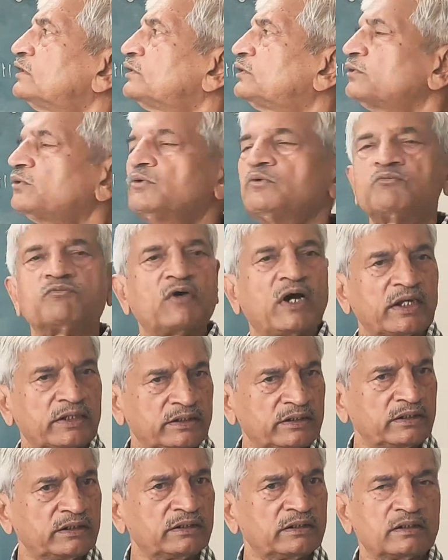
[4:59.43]
to
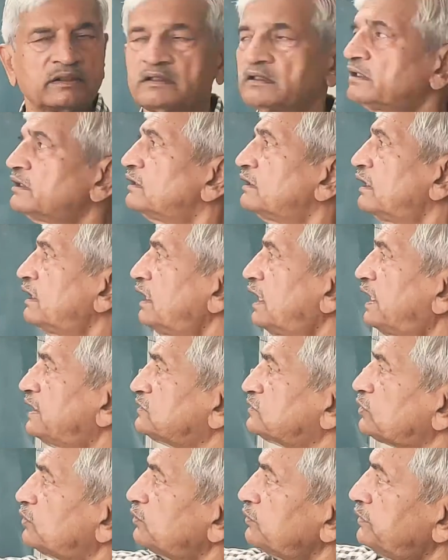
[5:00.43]
1,
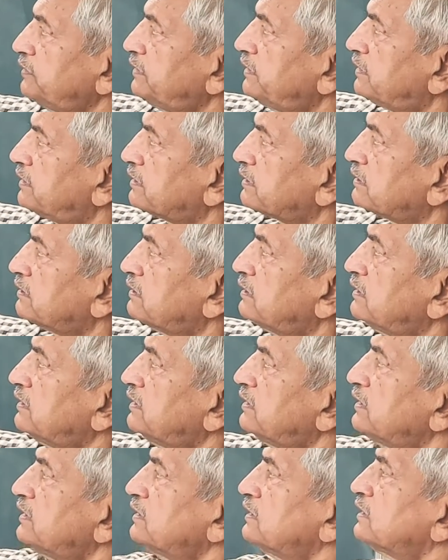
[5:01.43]
as shown here.
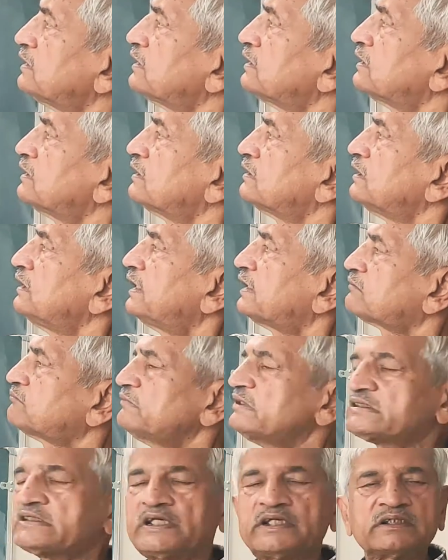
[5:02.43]
Let
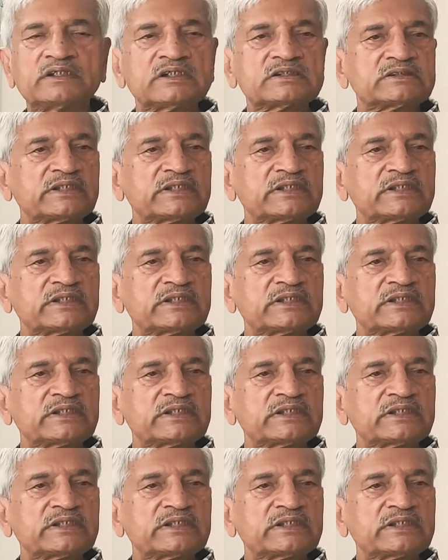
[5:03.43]
me say the